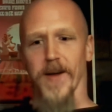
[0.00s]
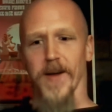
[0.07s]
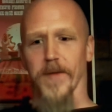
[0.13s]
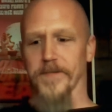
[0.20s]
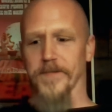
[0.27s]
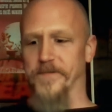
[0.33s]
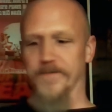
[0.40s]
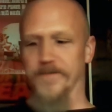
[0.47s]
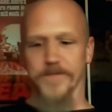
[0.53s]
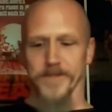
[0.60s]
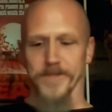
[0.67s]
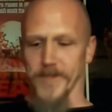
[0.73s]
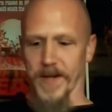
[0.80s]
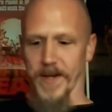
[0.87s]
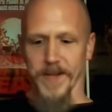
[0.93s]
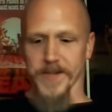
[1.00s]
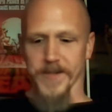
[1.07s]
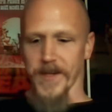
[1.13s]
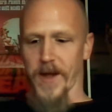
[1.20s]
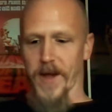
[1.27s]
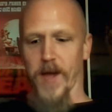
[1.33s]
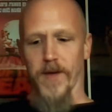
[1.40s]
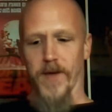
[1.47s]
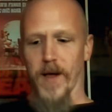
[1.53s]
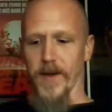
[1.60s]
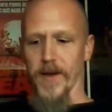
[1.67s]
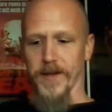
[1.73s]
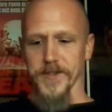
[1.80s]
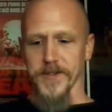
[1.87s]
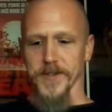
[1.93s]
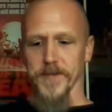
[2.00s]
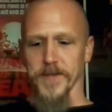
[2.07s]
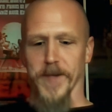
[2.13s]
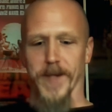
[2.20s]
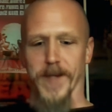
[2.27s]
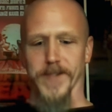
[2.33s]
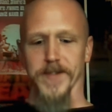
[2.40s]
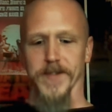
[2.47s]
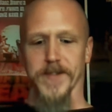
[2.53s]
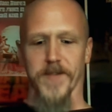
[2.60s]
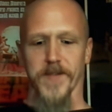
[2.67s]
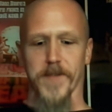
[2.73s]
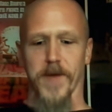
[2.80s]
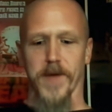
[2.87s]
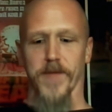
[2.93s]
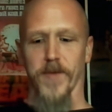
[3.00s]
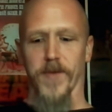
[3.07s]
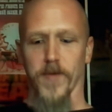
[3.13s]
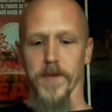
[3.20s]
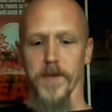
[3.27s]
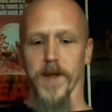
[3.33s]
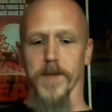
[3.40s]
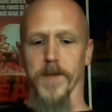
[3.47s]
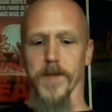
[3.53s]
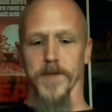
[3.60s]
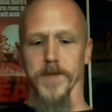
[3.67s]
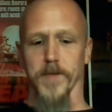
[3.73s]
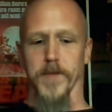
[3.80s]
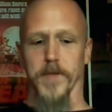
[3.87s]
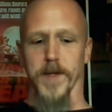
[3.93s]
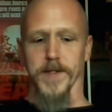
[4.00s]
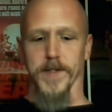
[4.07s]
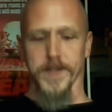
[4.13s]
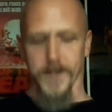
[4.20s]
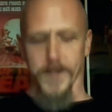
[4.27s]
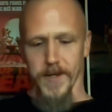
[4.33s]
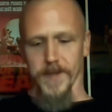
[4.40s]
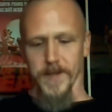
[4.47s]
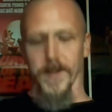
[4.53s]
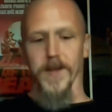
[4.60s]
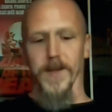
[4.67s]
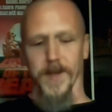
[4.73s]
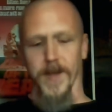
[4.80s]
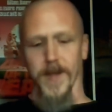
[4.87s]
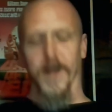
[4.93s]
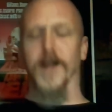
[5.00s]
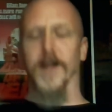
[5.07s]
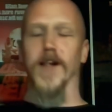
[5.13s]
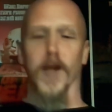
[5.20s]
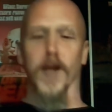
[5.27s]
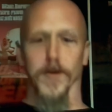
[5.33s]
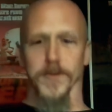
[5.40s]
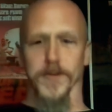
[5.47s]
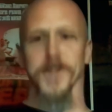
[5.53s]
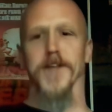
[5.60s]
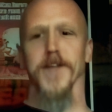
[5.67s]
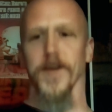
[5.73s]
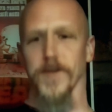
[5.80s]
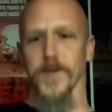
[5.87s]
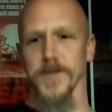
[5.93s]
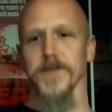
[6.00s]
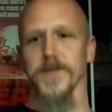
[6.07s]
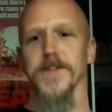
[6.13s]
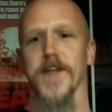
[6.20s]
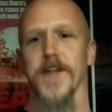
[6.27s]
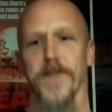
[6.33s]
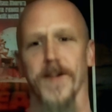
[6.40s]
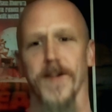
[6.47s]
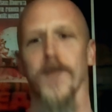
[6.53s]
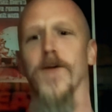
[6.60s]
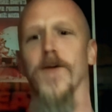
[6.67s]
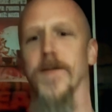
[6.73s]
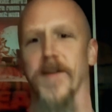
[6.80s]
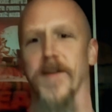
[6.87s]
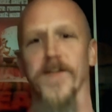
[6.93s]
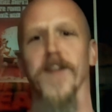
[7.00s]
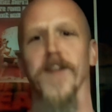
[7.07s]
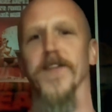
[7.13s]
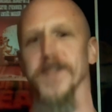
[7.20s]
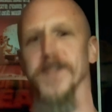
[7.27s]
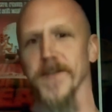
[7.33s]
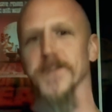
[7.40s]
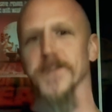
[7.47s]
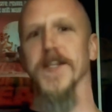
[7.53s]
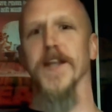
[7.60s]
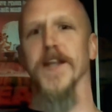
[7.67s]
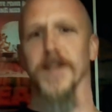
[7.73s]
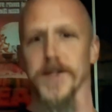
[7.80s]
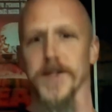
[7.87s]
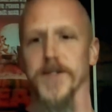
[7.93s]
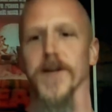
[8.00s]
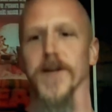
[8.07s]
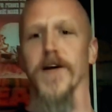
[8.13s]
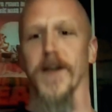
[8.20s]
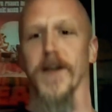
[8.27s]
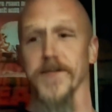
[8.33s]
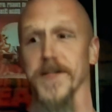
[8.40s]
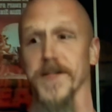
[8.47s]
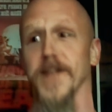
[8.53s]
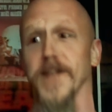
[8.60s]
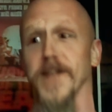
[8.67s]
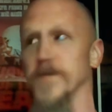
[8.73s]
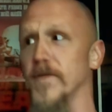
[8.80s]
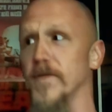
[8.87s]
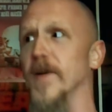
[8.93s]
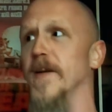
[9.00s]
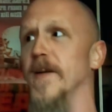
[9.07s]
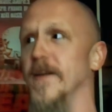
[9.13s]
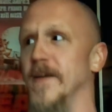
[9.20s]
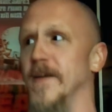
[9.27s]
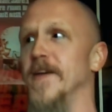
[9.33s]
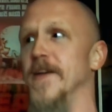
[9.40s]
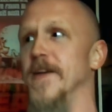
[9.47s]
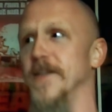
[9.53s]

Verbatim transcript: Um, like I said, I'll, I'll hit you some links and stuff. My review will be up soon, but it's it it, it glows. It was definitely one of my favorites awesome. I've seen this year, and I've seen some pretty.